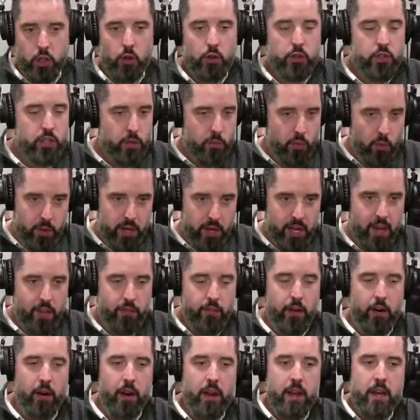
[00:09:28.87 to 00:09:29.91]
you'll see when we
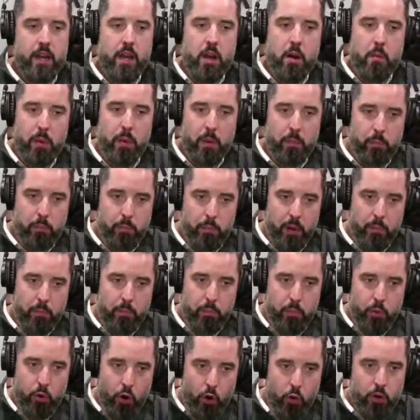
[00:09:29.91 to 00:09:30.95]
get there.
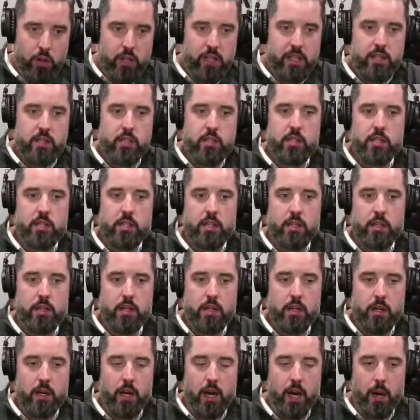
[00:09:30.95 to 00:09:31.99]
But Proclus,
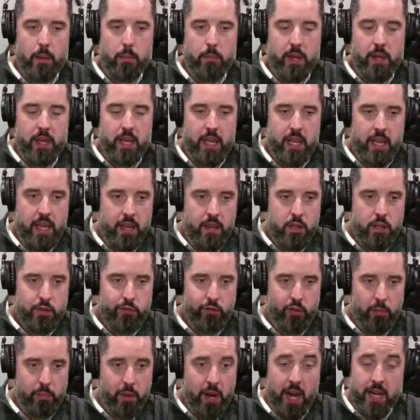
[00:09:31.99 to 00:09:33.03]

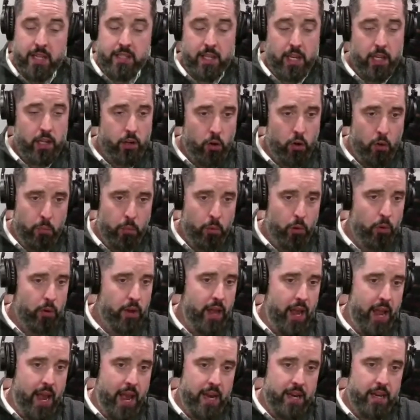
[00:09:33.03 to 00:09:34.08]
he's from
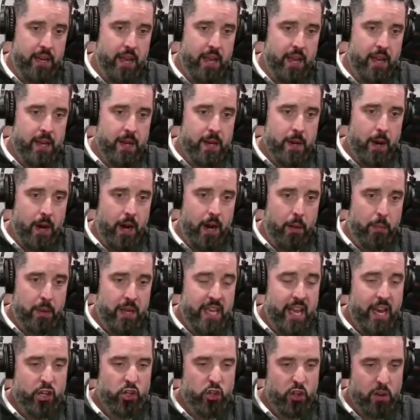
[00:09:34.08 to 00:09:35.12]
Constantinople, and
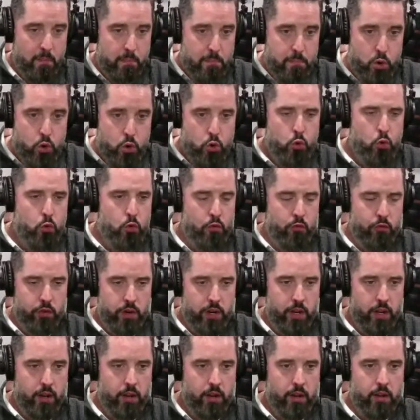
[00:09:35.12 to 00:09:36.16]
he actually
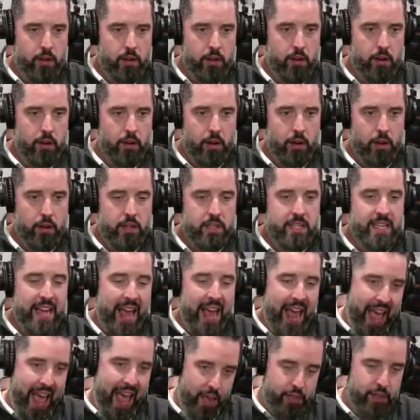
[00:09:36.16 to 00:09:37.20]
moved
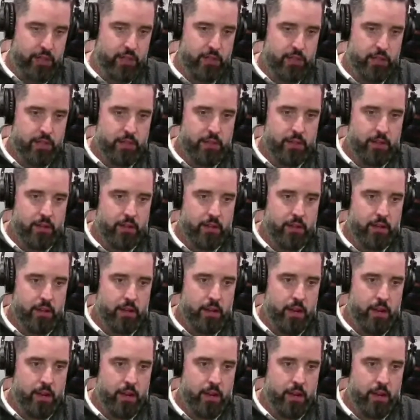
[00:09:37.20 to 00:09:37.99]
to Athens,